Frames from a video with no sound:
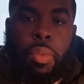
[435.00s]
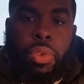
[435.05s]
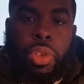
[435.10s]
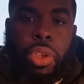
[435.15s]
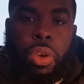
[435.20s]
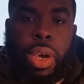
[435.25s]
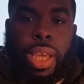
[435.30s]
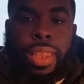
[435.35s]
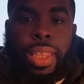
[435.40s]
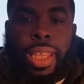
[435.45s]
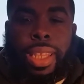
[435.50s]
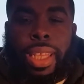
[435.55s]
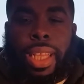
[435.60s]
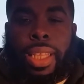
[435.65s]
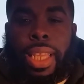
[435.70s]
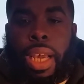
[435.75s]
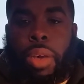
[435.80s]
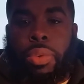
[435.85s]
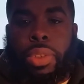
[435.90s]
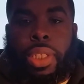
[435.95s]
So I think
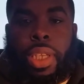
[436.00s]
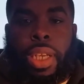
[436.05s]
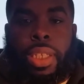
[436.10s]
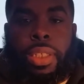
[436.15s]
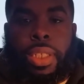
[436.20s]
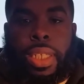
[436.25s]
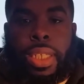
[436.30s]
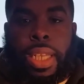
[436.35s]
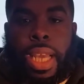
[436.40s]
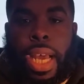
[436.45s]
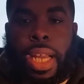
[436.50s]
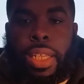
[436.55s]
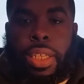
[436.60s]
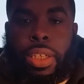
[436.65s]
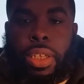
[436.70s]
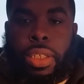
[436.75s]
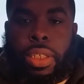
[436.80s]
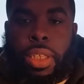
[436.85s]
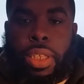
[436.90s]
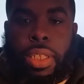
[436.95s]
that was touching,
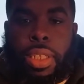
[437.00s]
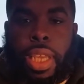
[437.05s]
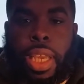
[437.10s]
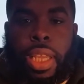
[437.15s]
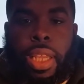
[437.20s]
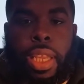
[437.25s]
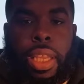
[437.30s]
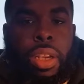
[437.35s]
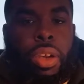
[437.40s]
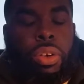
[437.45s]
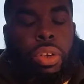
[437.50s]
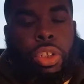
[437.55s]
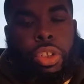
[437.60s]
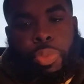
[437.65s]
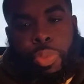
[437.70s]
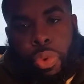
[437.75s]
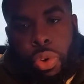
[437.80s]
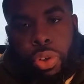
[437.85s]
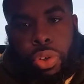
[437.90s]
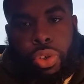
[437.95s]
not just to say, the
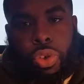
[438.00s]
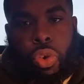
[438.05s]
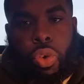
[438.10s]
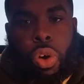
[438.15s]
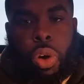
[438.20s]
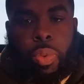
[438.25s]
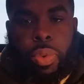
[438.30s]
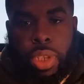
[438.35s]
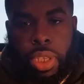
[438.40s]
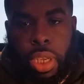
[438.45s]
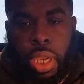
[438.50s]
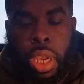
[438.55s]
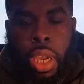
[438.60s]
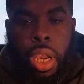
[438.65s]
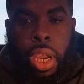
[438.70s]
sports score was